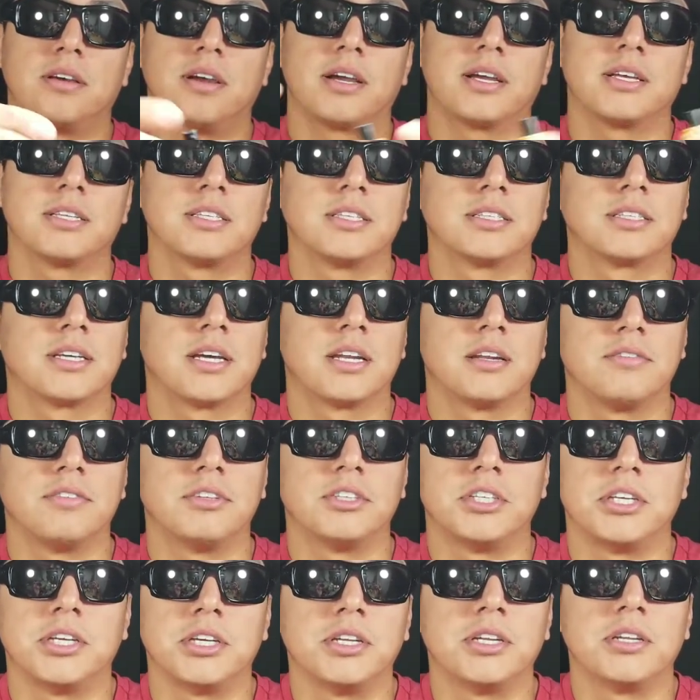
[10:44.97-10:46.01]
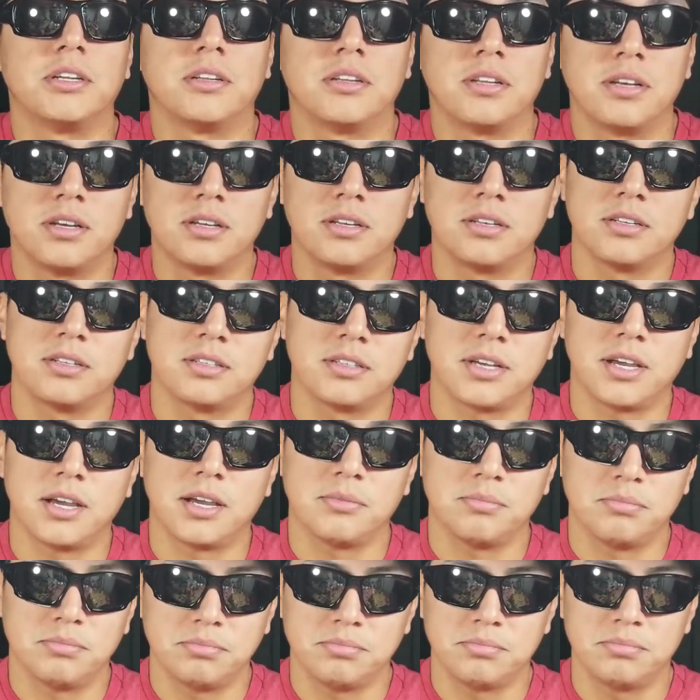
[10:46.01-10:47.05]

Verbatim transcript: I guess it's kind of a tenon type.